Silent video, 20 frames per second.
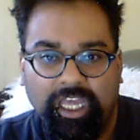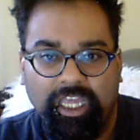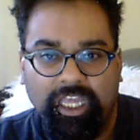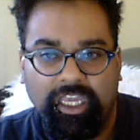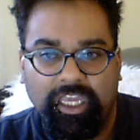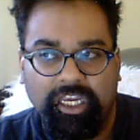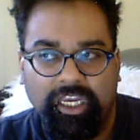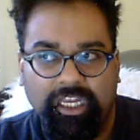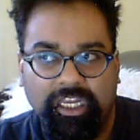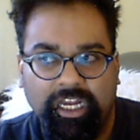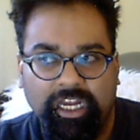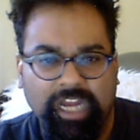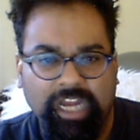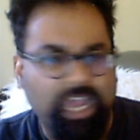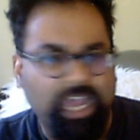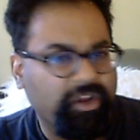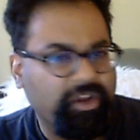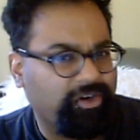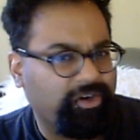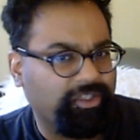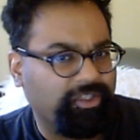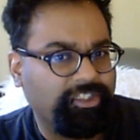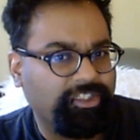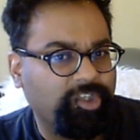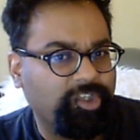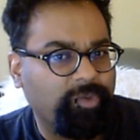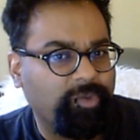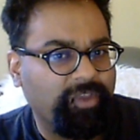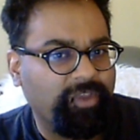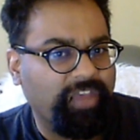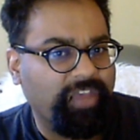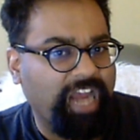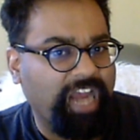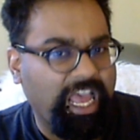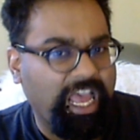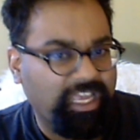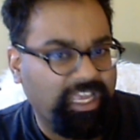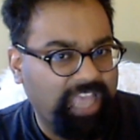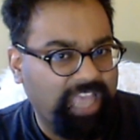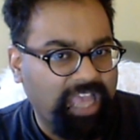And now you're assuming that
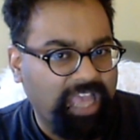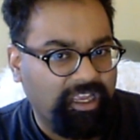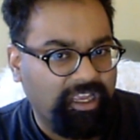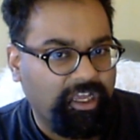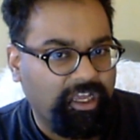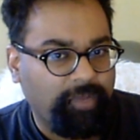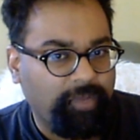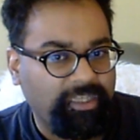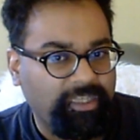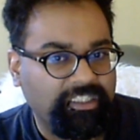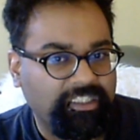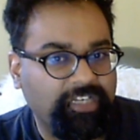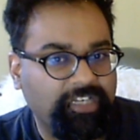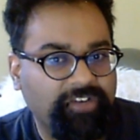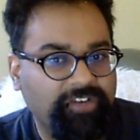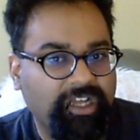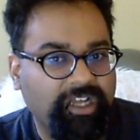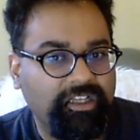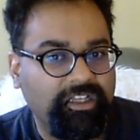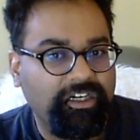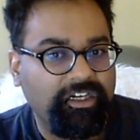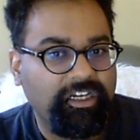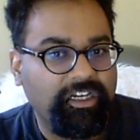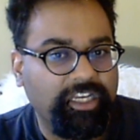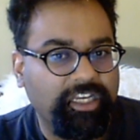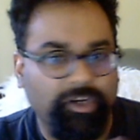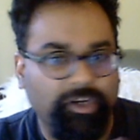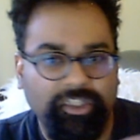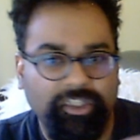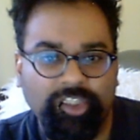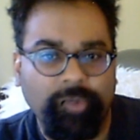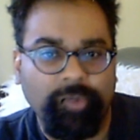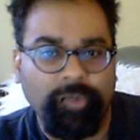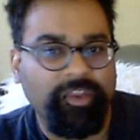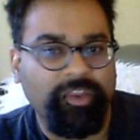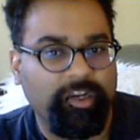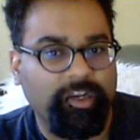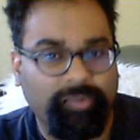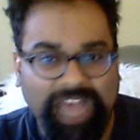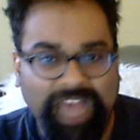I can't call myself colored? You're assuming
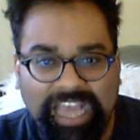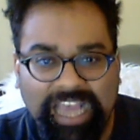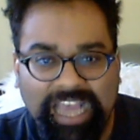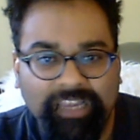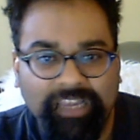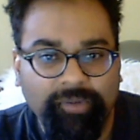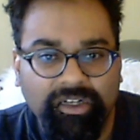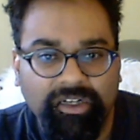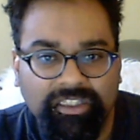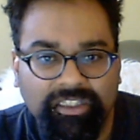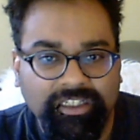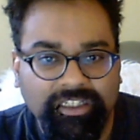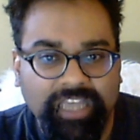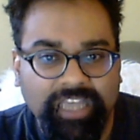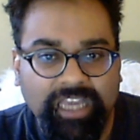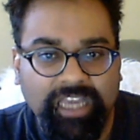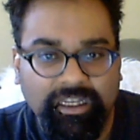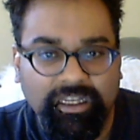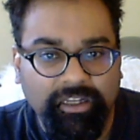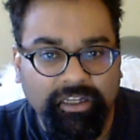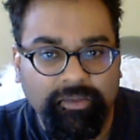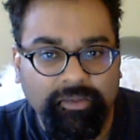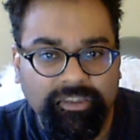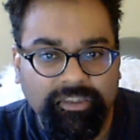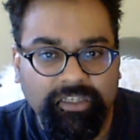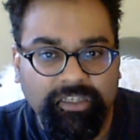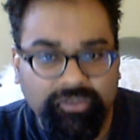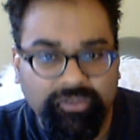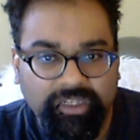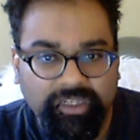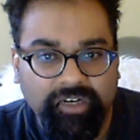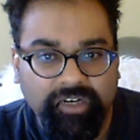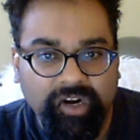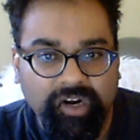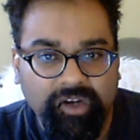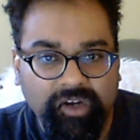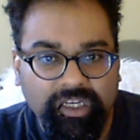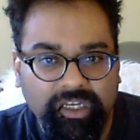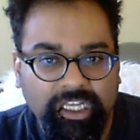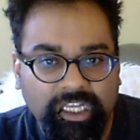that a black person can't call themselves
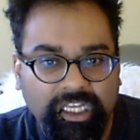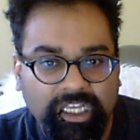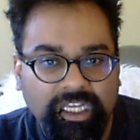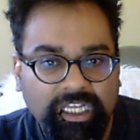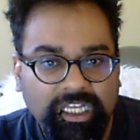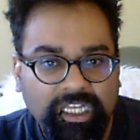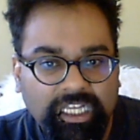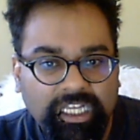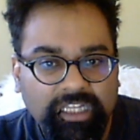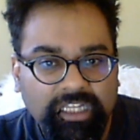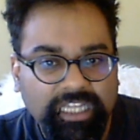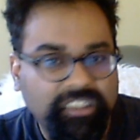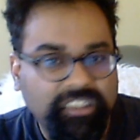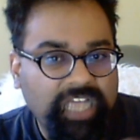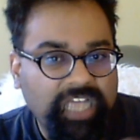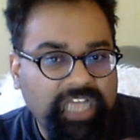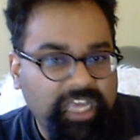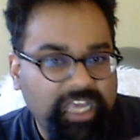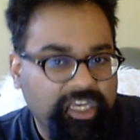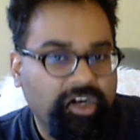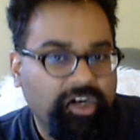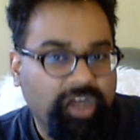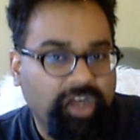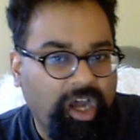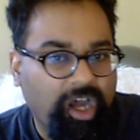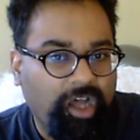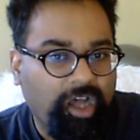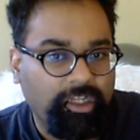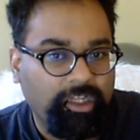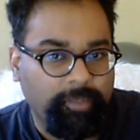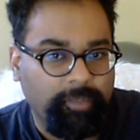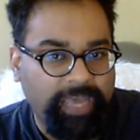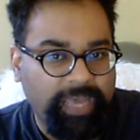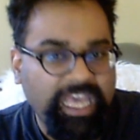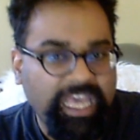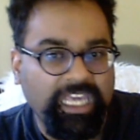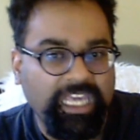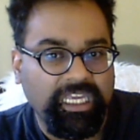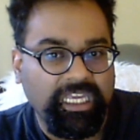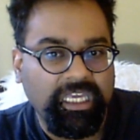Negro? That's not your call to
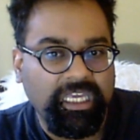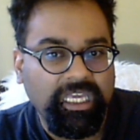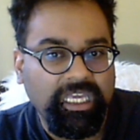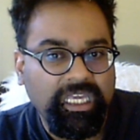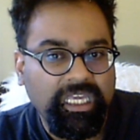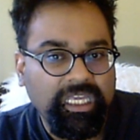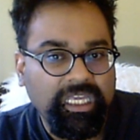make.